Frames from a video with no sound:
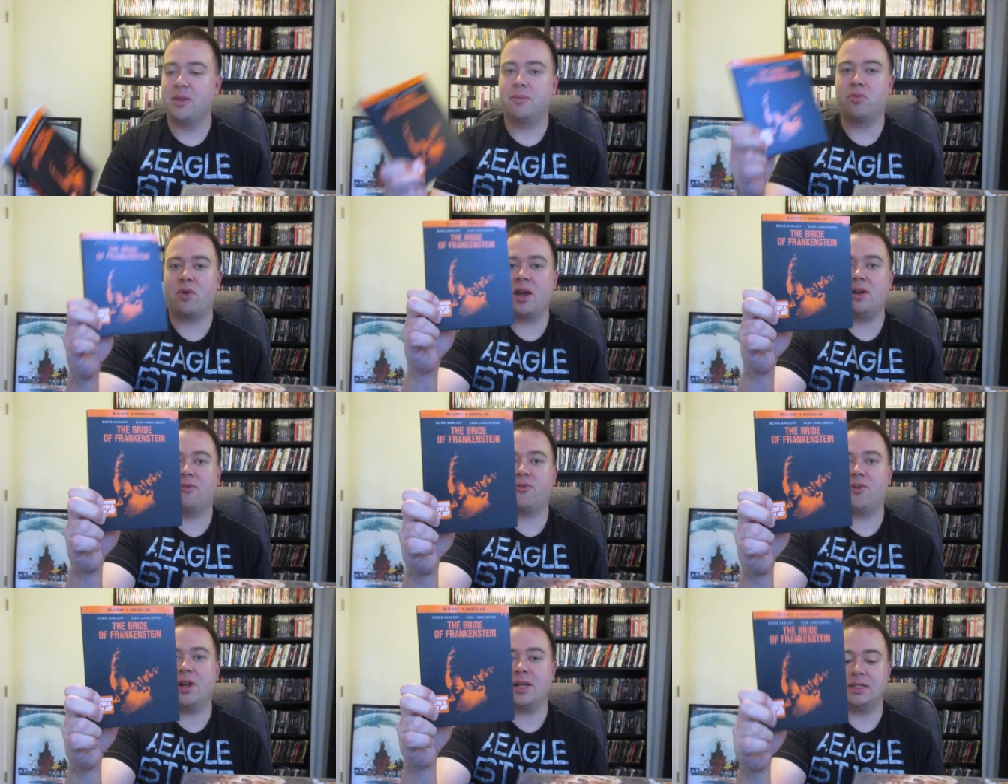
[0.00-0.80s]
Bride of
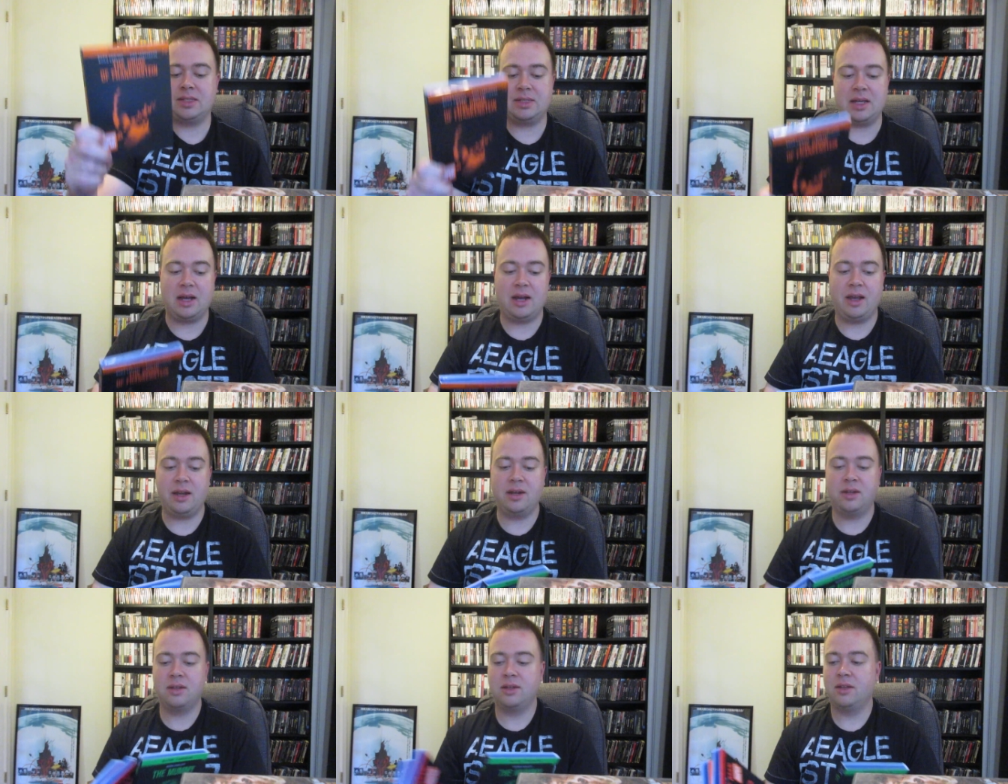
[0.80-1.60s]

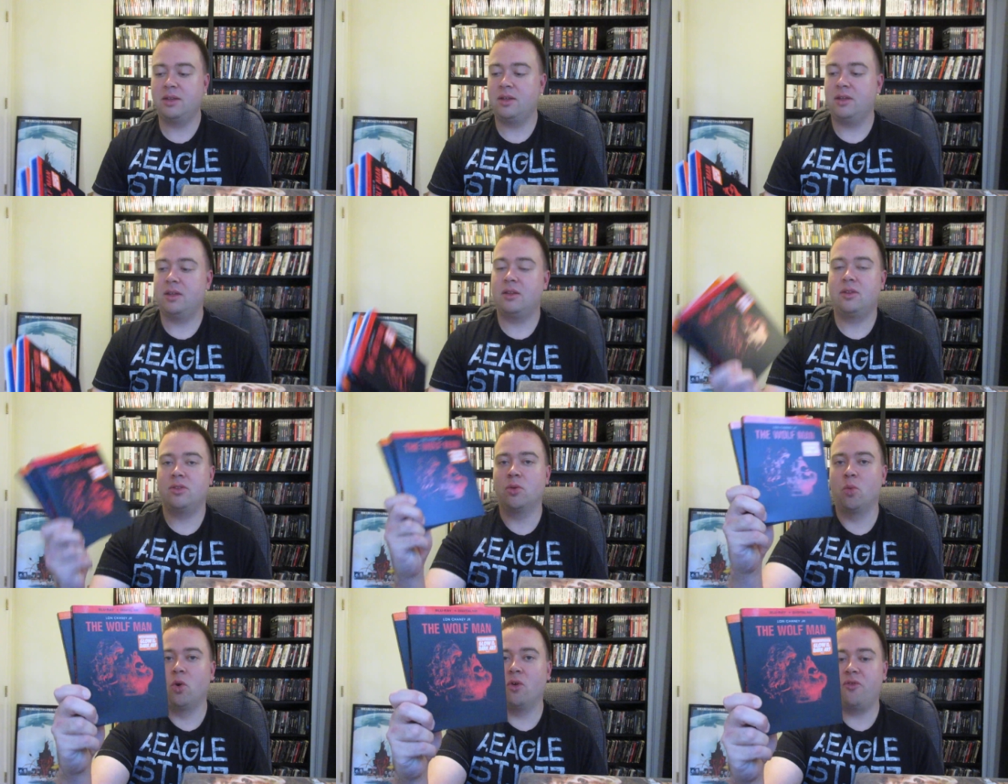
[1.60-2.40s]
Frankenstein,
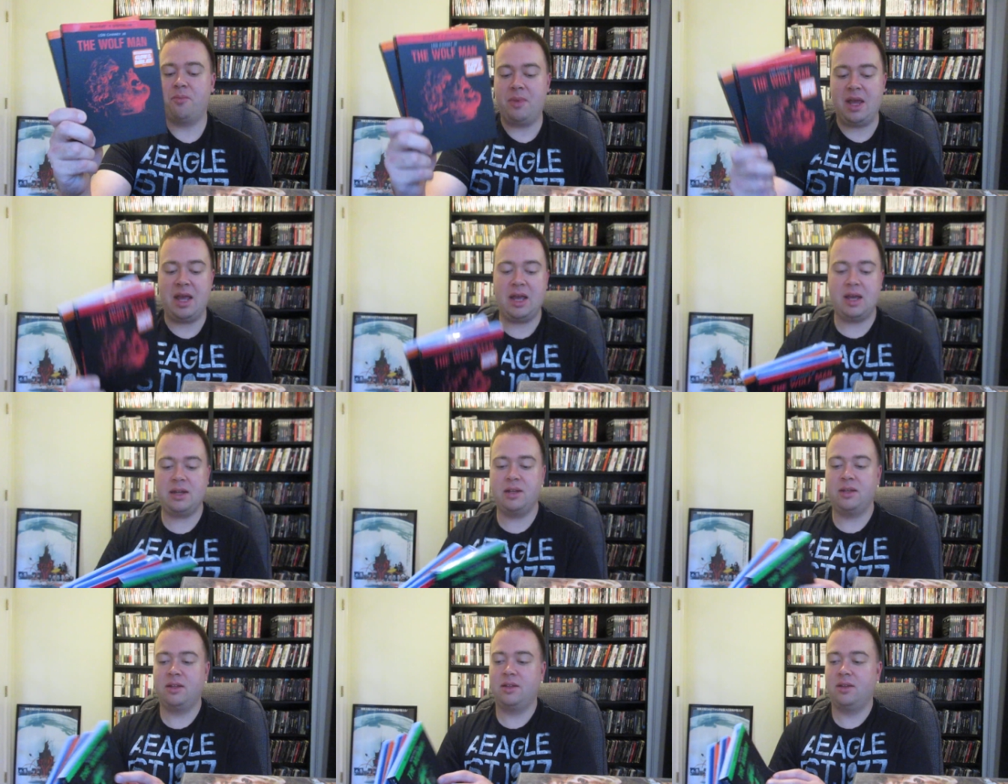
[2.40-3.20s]
the
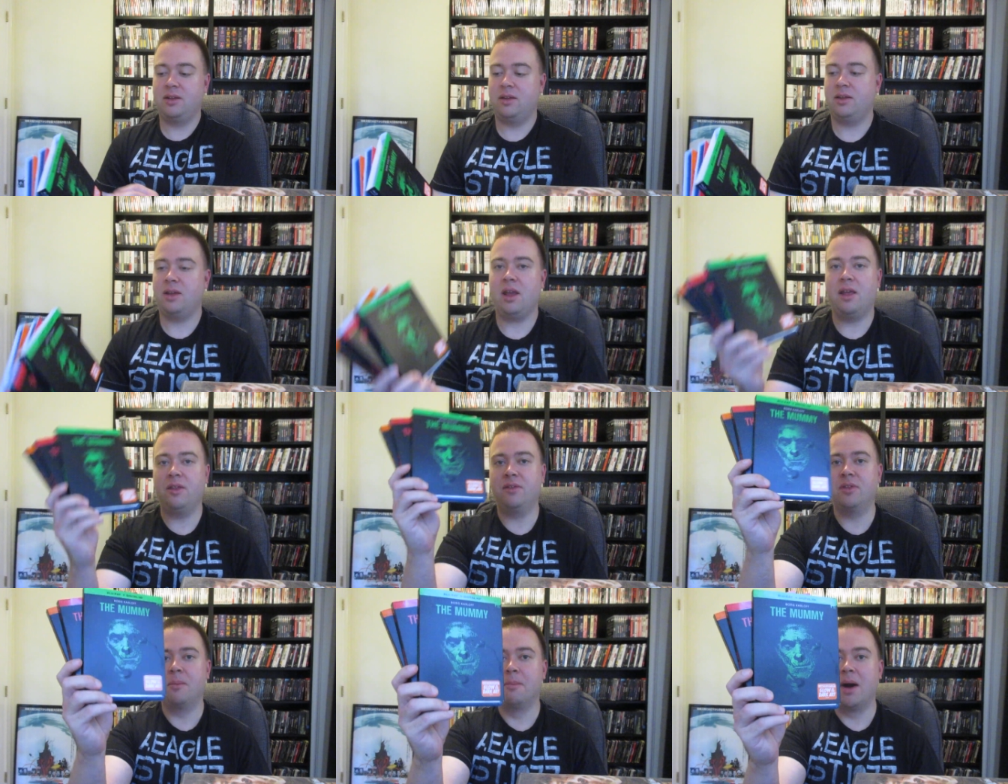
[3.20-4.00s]
Wolfman, and
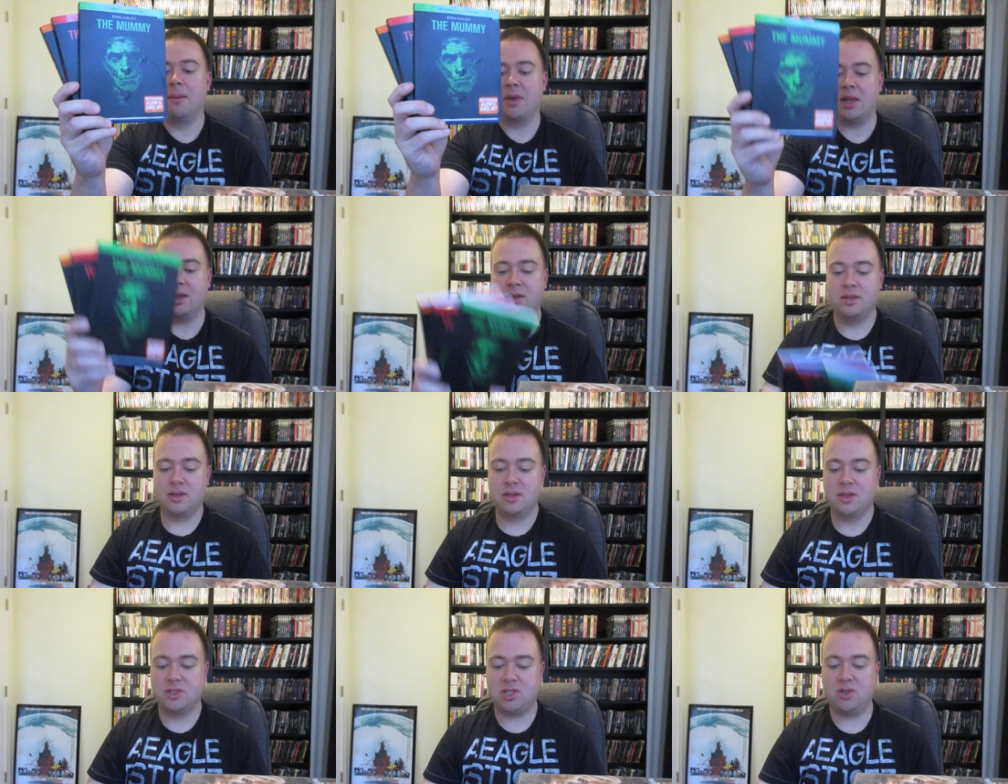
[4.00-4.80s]
then the Mummy.
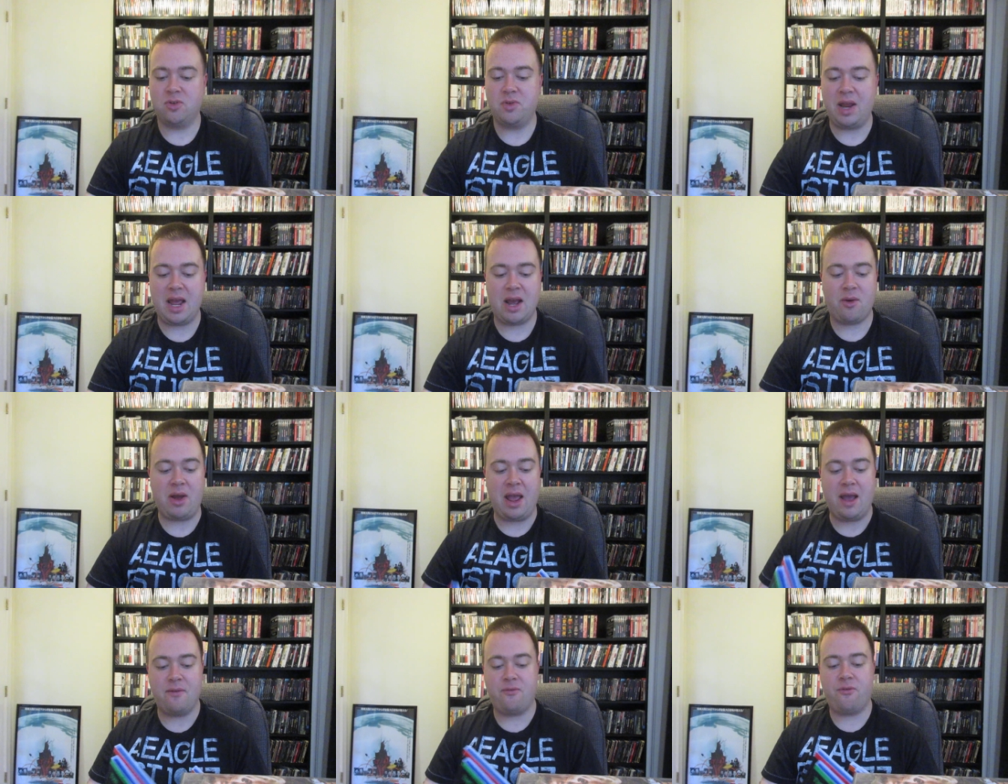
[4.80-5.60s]
So now I
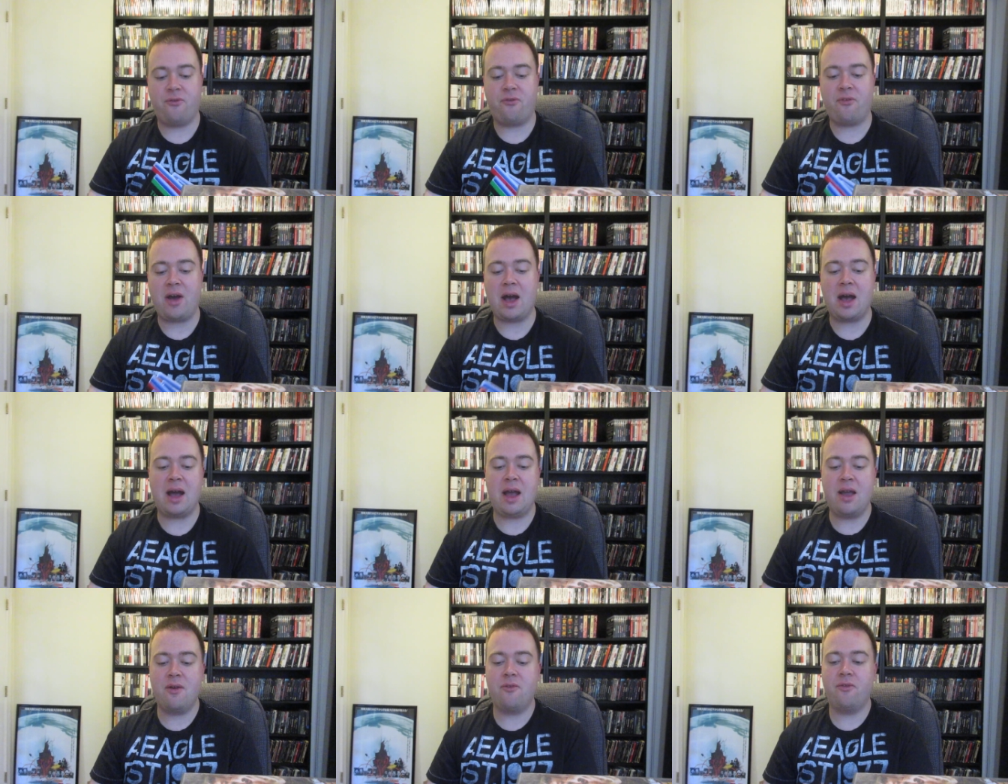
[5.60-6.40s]
have
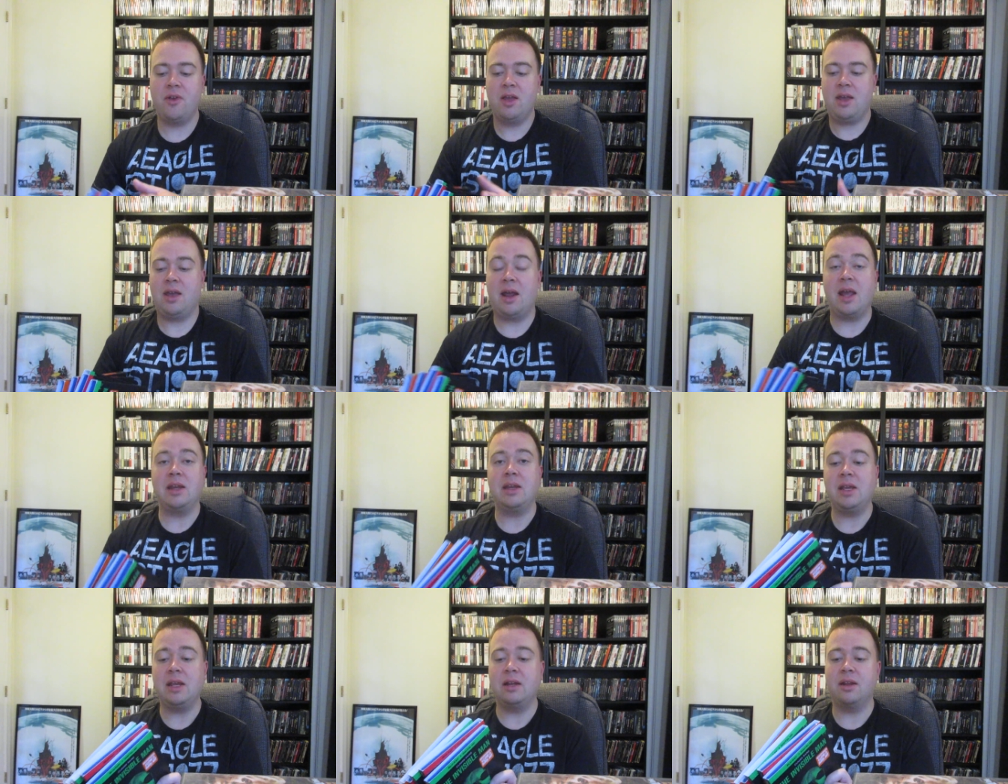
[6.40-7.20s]
five, and I
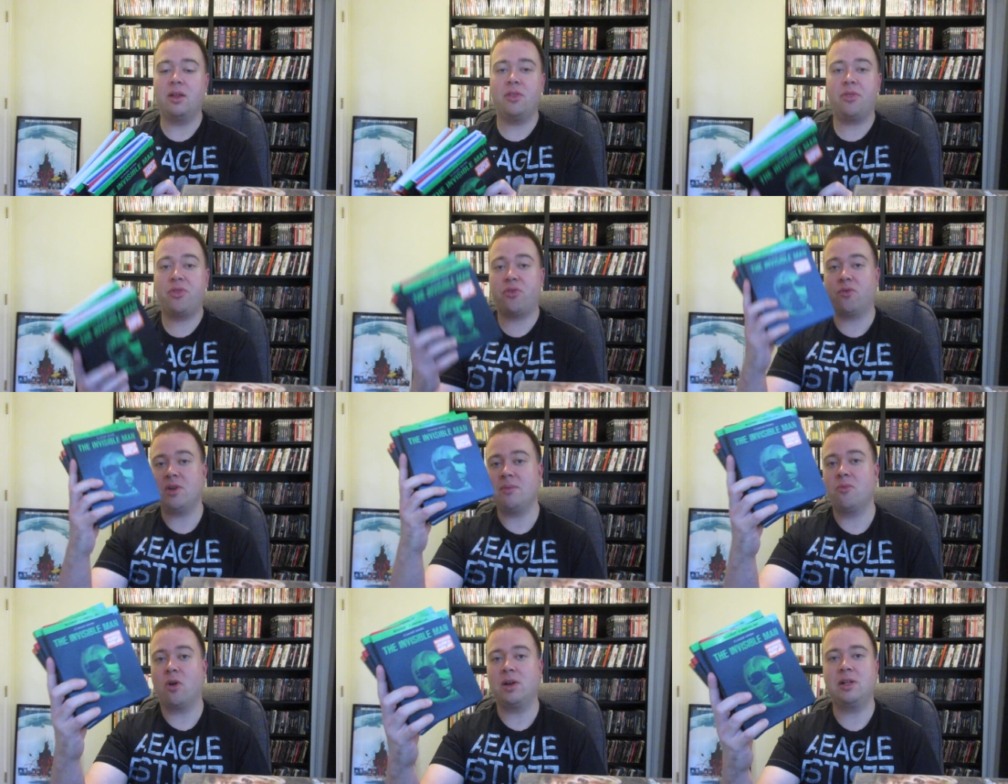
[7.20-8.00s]
need
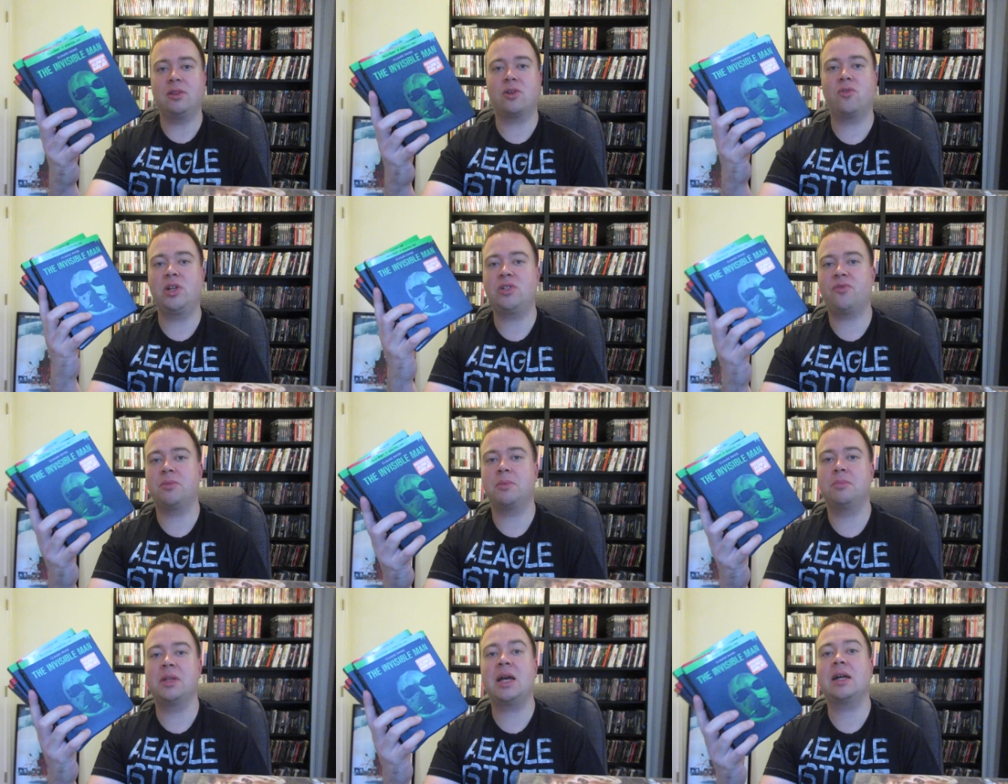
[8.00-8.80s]
three more. I need the Creature from
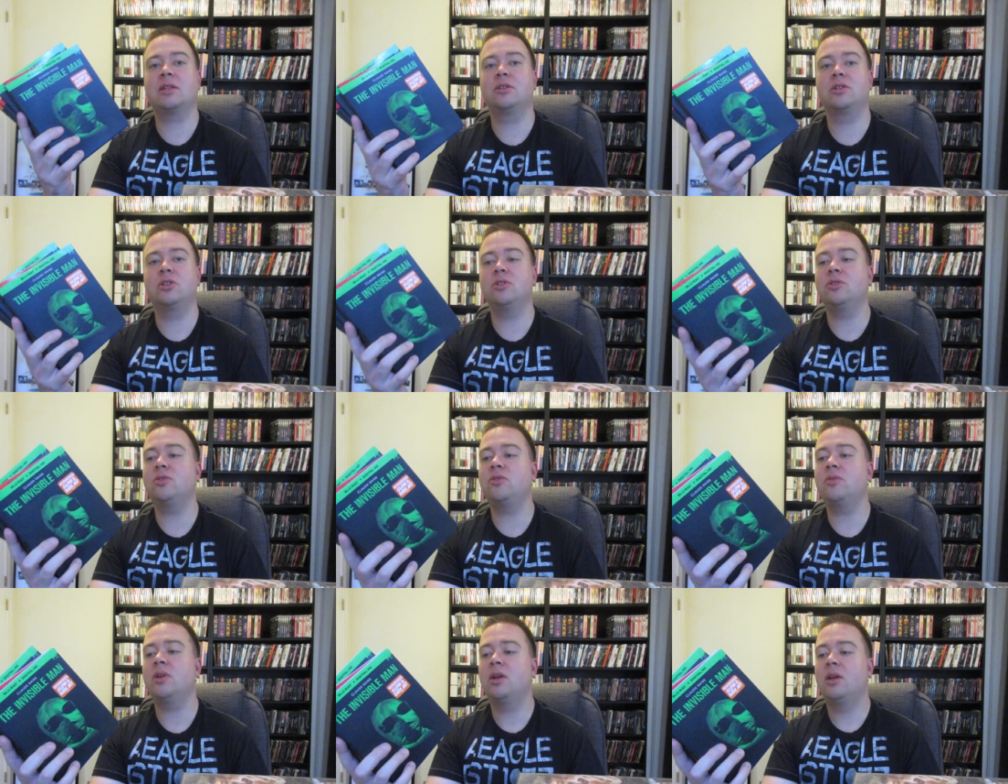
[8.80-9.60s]
the Black
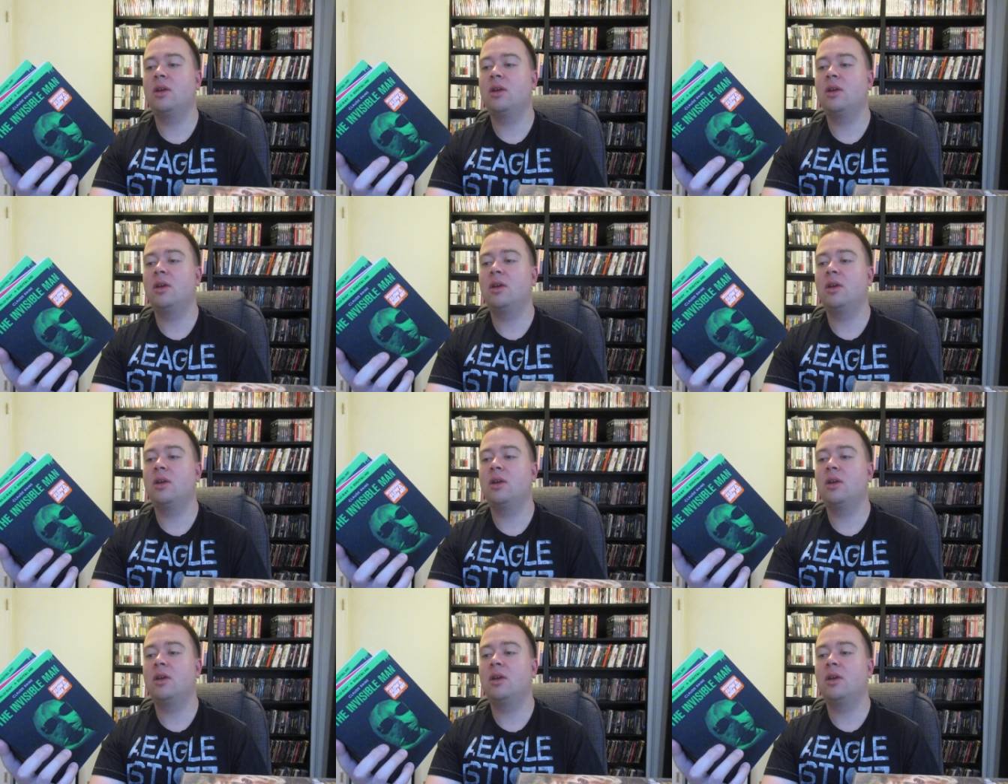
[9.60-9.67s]
Lagoon,